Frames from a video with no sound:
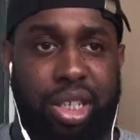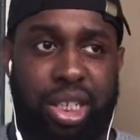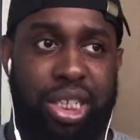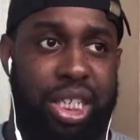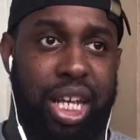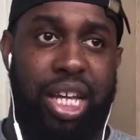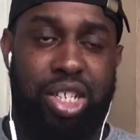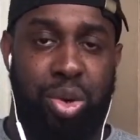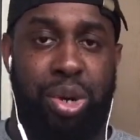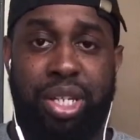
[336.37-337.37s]
because he has
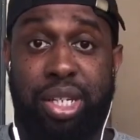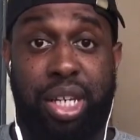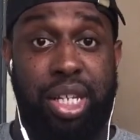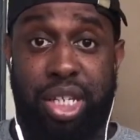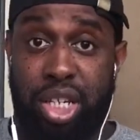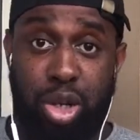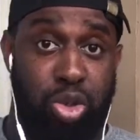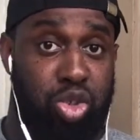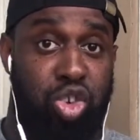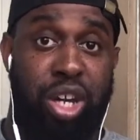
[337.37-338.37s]
no hesitation. He
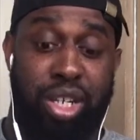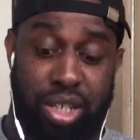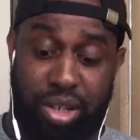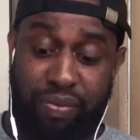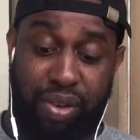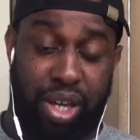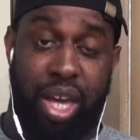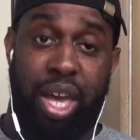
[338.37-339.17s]
goes straight into the fuck.